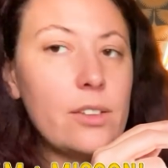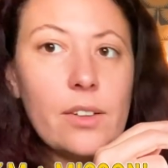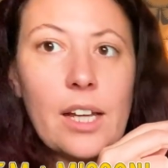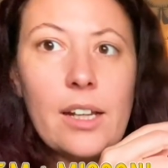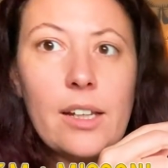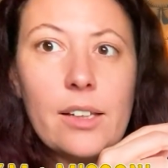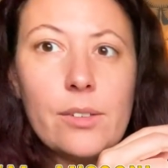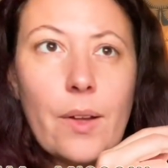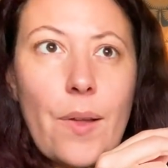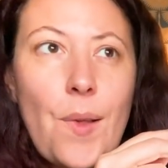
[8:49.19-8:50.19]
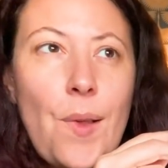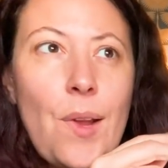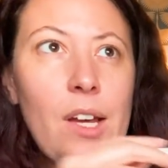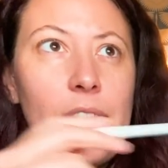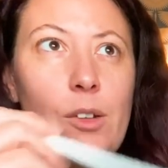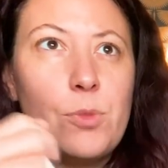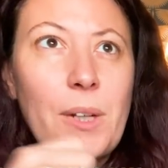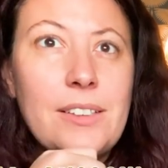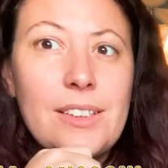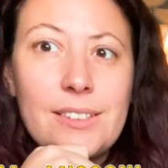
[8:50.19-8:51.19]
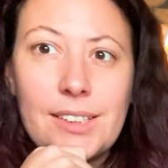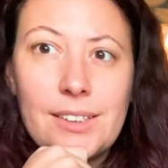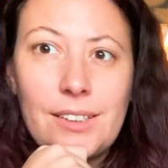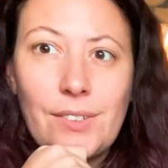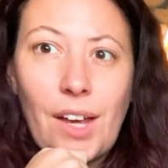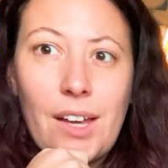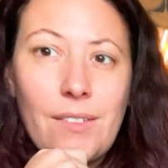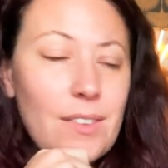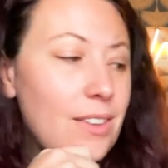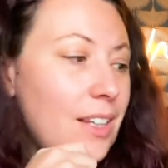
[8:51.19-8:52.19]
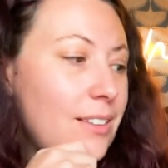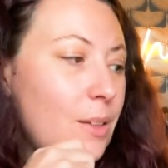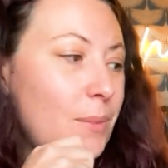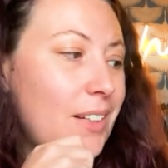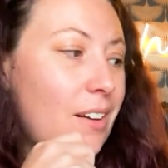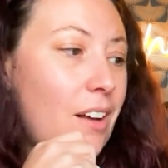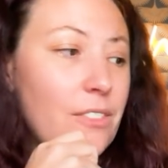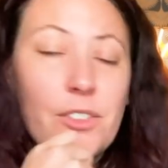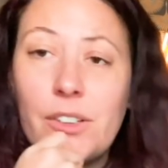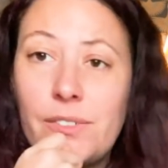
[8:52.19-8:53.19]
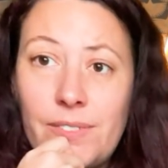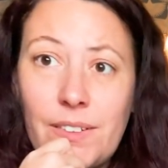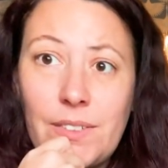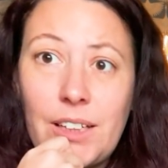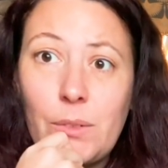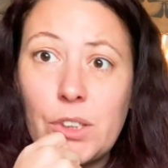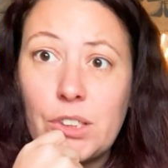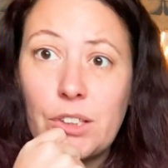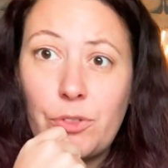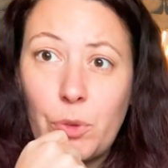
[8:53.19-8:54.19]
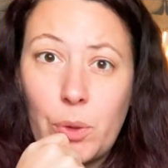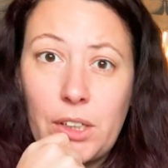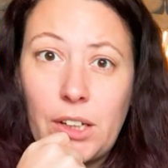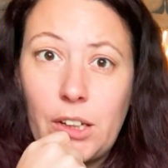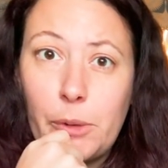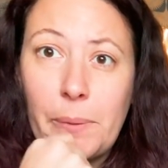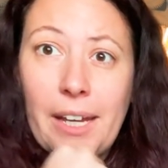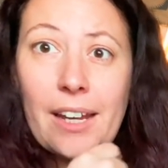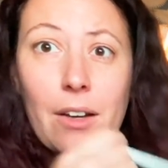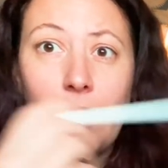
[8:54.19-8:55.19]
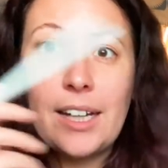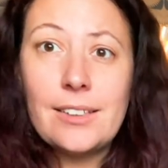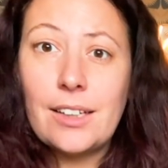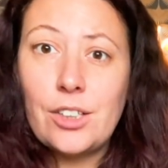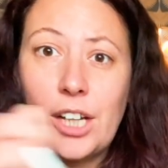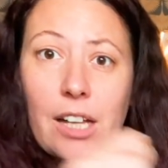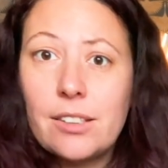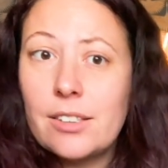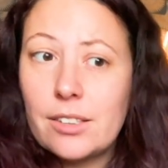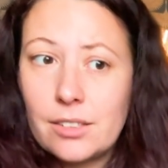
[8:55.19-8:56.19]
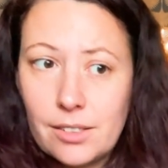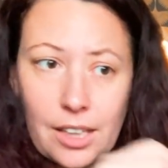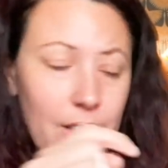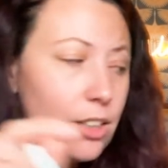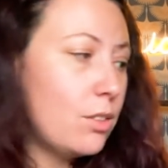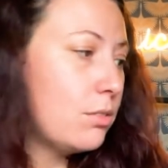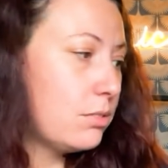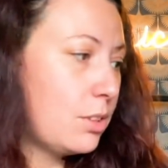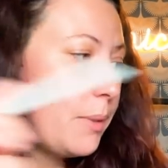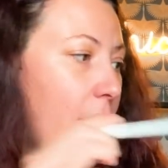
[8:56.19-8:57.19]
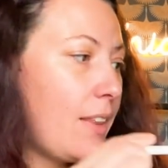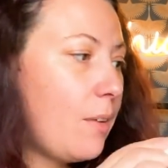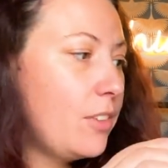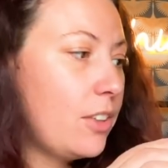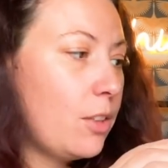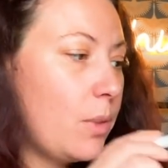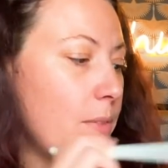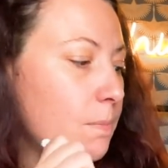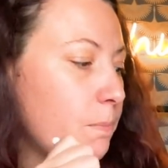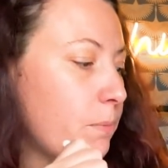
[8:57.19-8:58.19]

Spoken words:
So that is what it was priced at $65. They sent me an offer of $50, which is a $40 payout. I said, yes, thank you, goodbye. That was a good one.